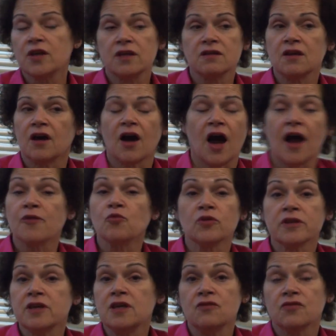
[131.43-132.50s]
that I
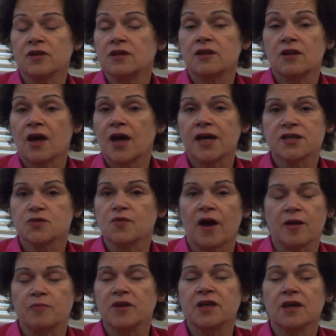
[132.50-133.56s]
will, even as
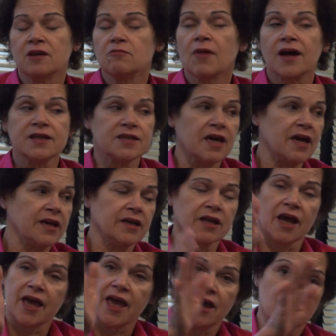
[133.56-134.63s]
I begin my day
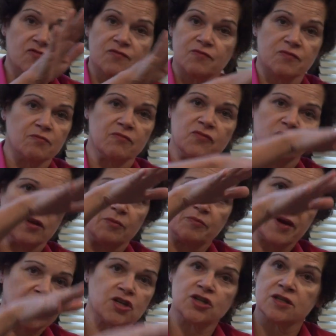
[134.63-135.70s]
and I have the
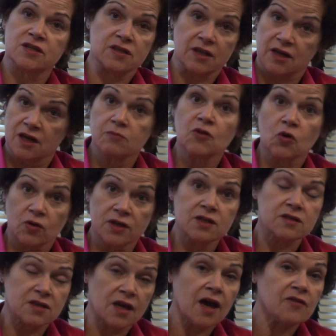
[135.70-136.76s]
patients that I'm going to
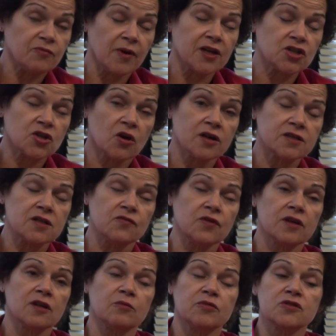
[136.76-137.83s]
see, I have my charts
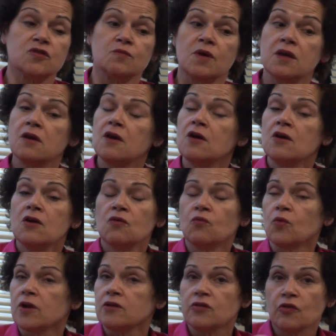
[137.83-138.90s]
available to me.
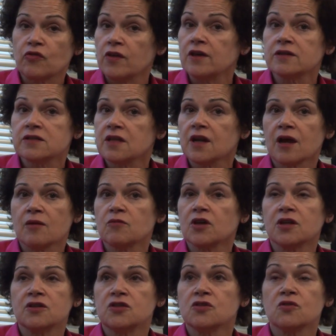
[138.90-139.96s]
One of the things that I'm
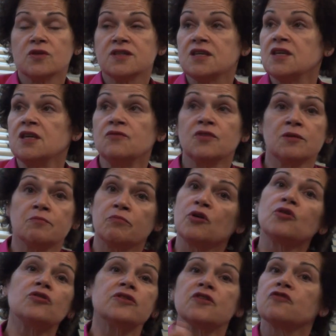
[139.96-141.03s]
going to do is even
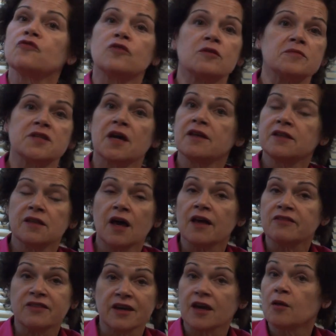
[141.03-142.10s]
pull the forms I
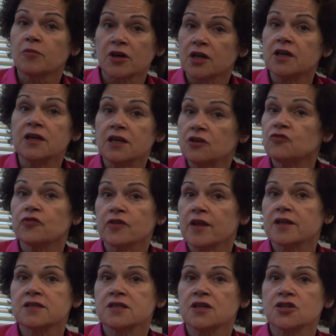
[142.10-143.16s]
think I'm going to need for
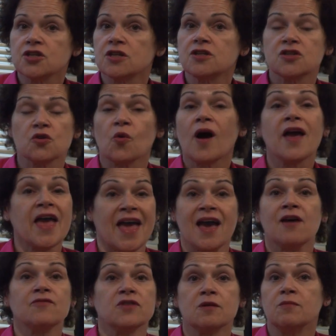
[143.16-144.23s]
that session, so I
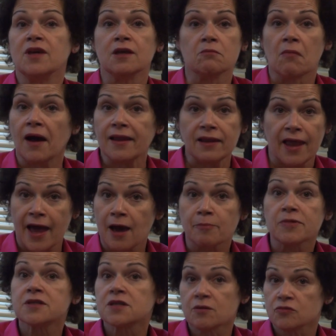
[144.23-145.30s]
have them in my
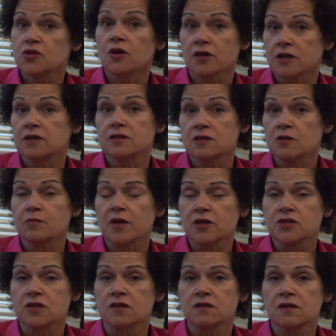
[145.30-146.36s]
lap as I'm talking to the
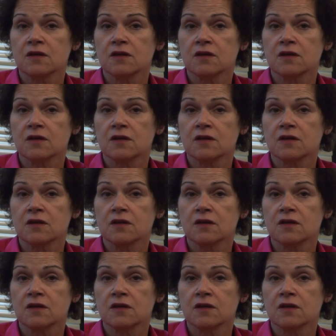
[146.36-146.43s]
patient.